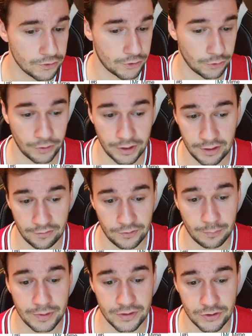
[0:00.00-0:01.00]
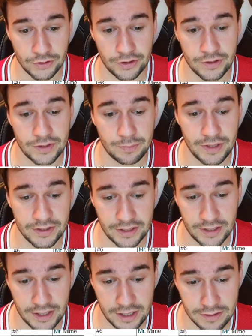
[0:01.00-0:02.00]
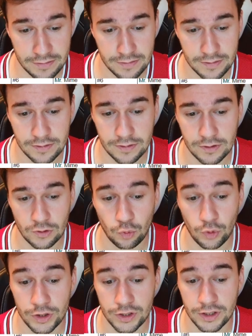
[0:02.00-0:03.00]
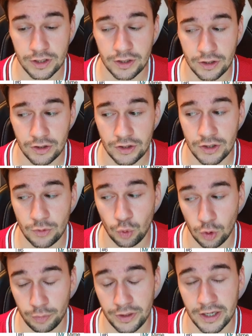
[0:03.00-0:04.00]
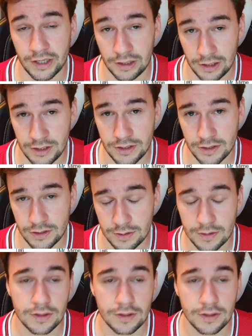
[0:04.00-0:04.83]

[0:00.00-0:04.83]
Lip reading: So if the Pincer is a PSA 9, which it will be at least,